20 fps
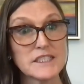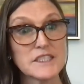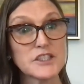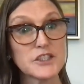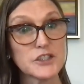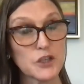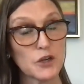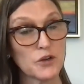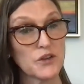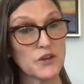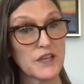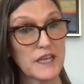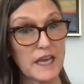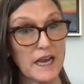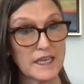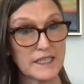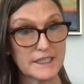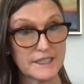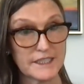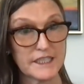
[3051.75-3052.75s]
And so
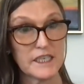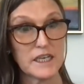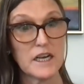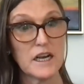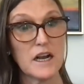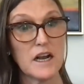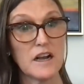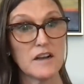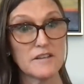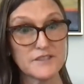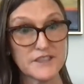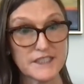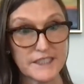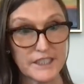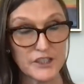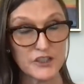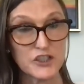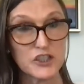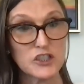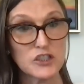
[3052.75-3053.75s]
the idea of
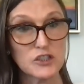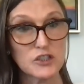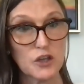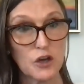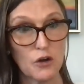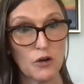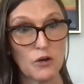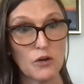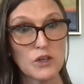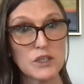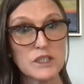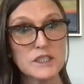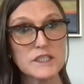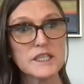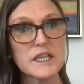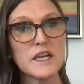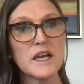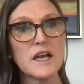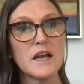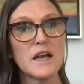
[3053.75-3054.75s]
digital
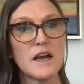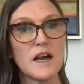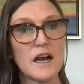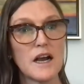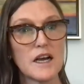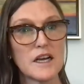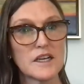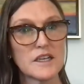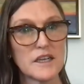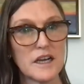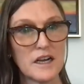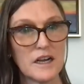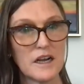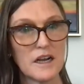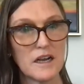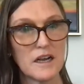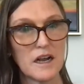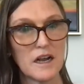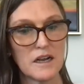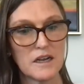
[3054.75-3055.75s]
gold
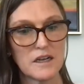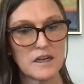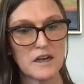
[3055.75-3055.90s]
in